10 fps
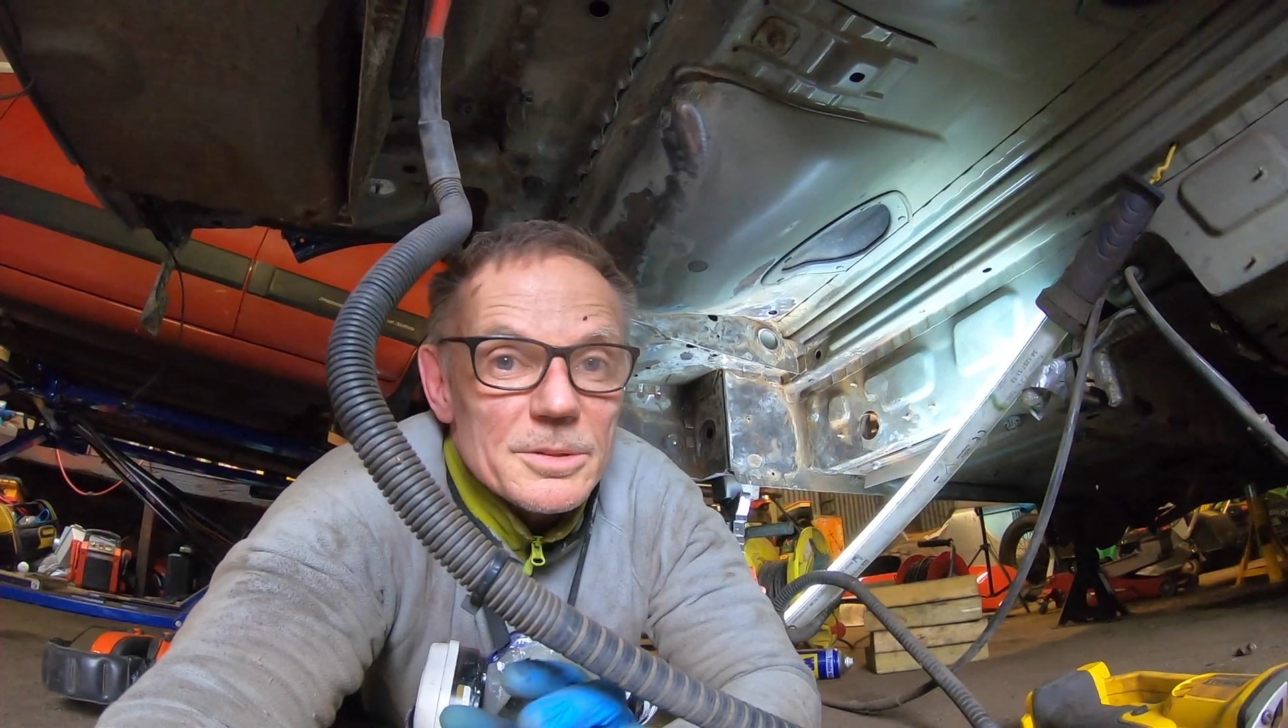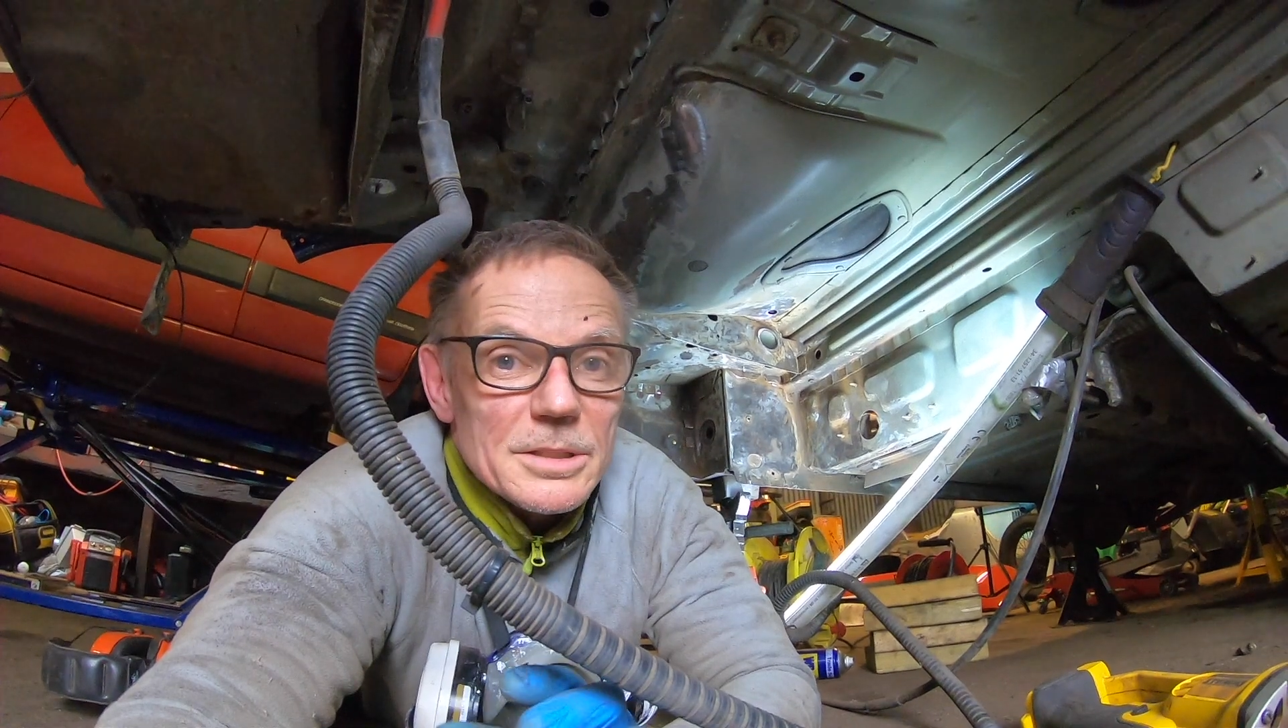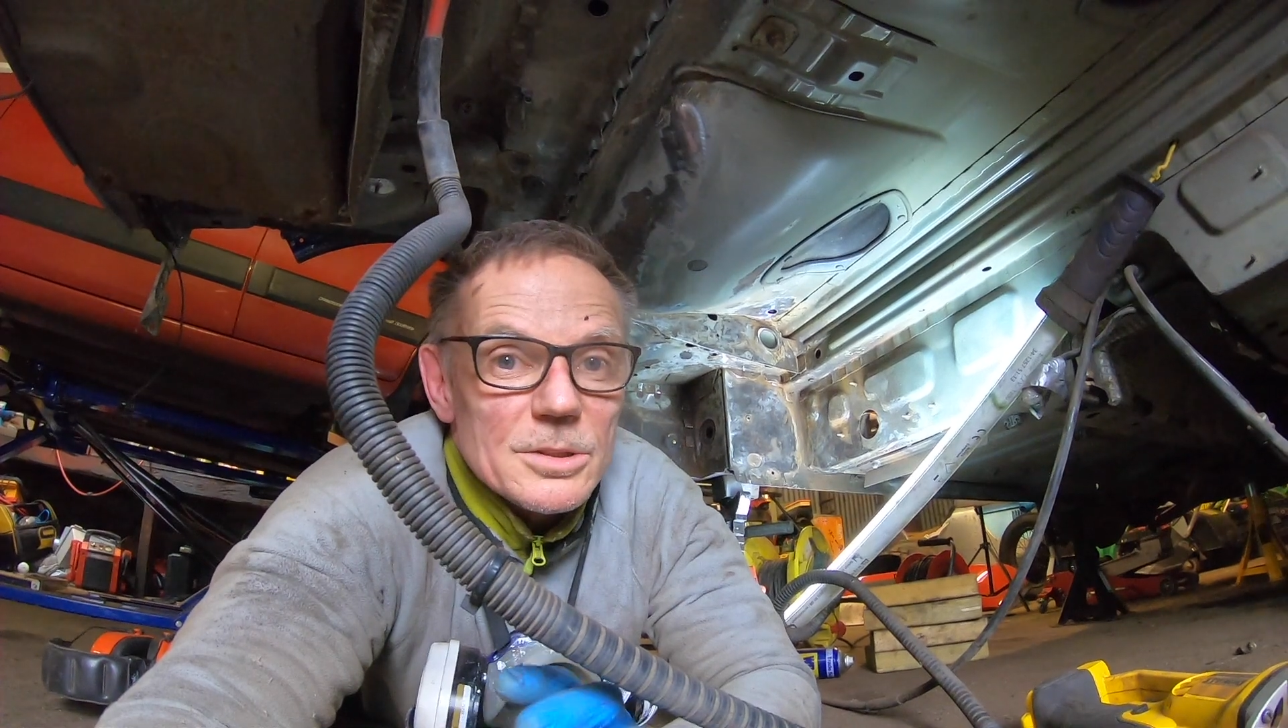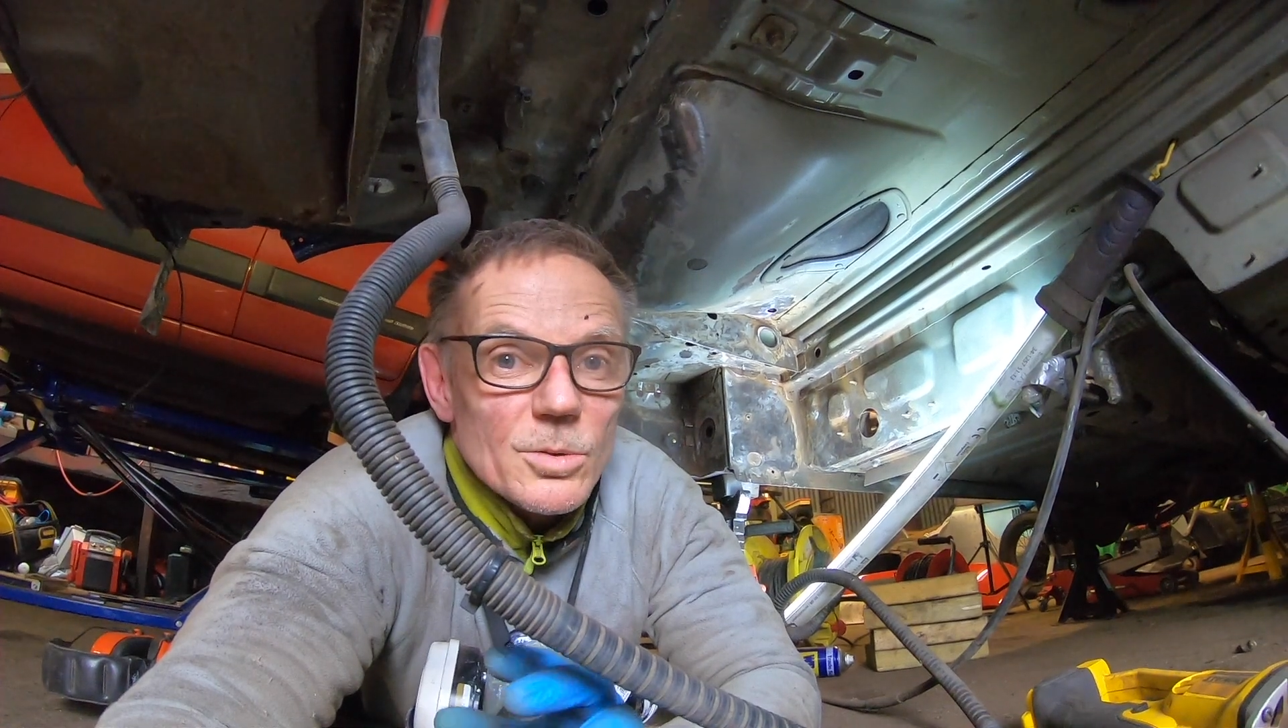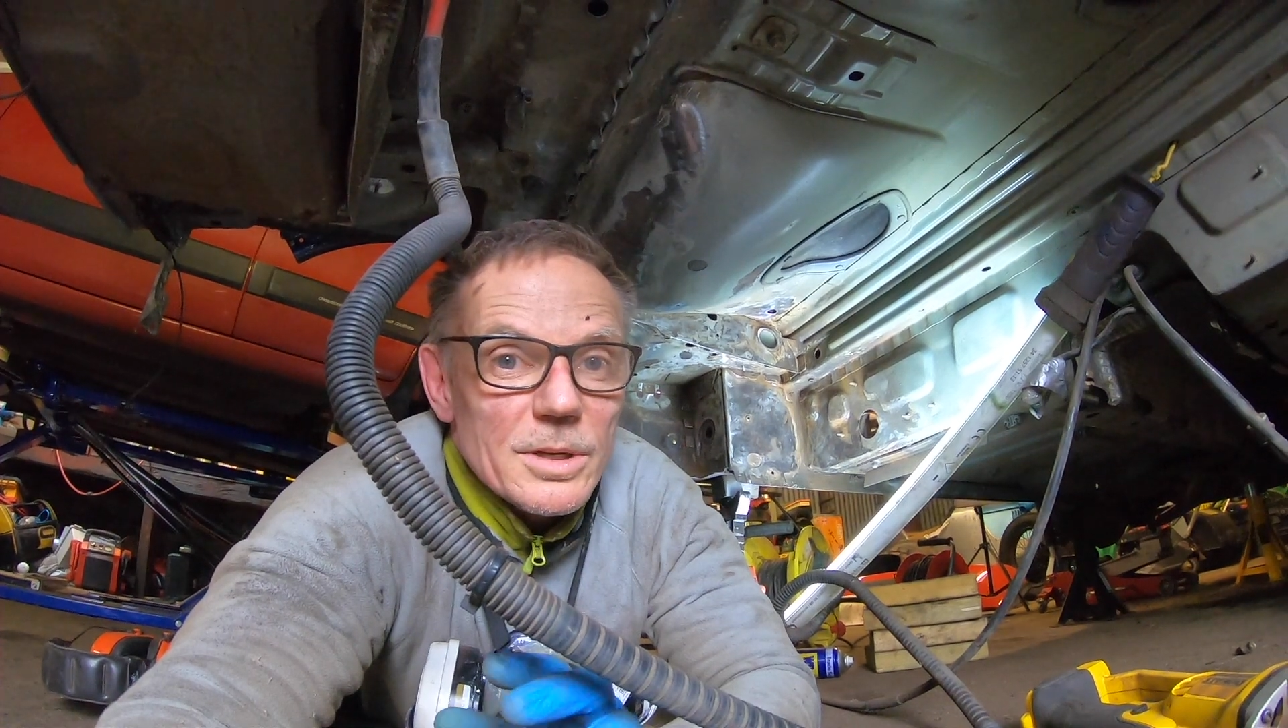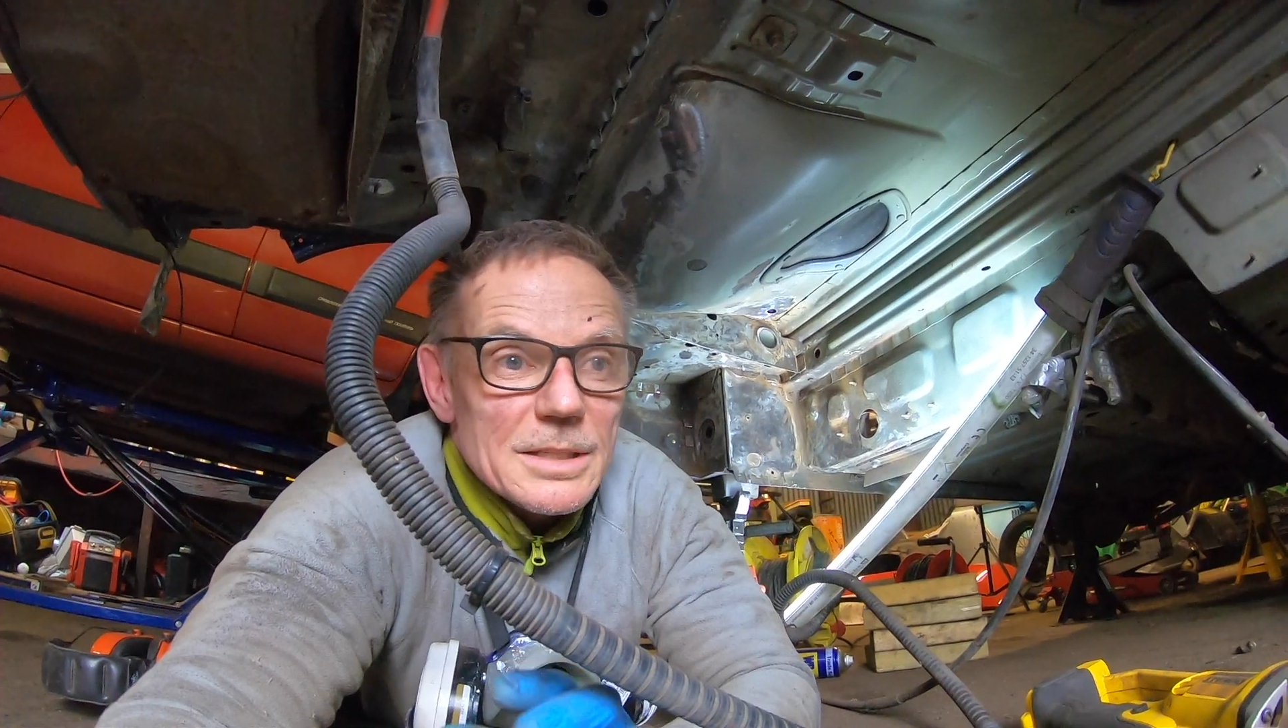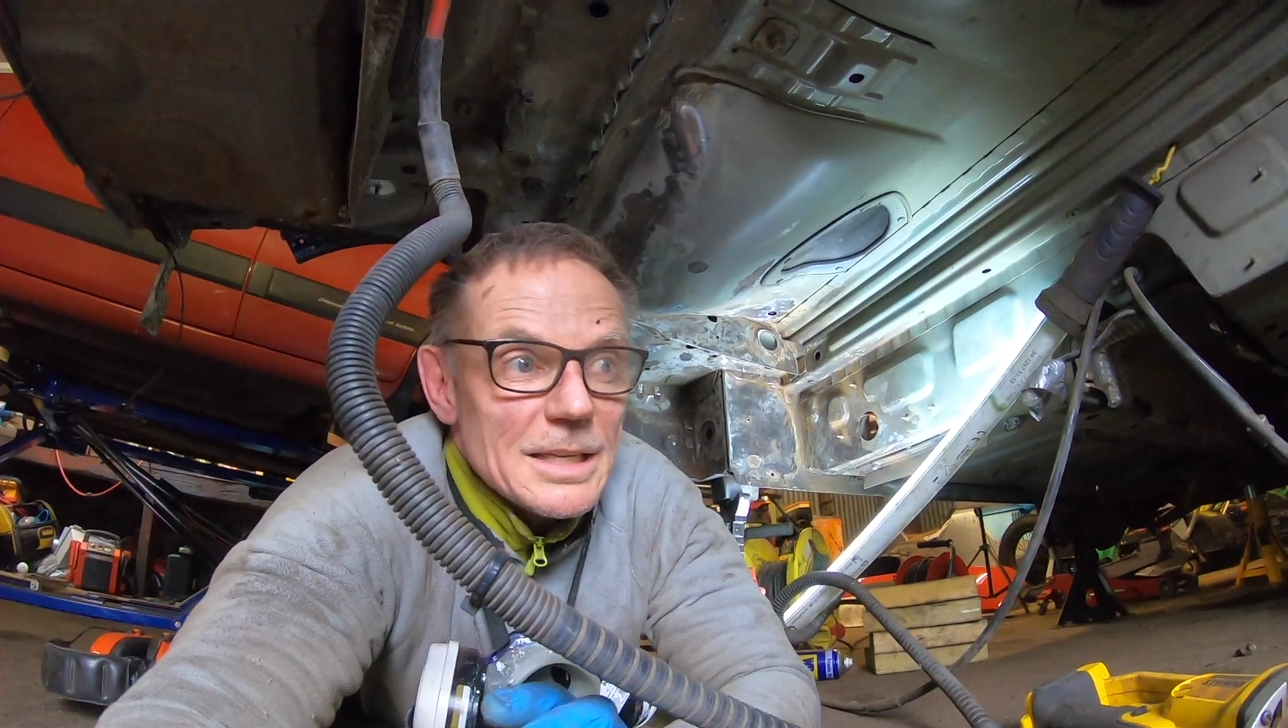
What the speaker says: to talk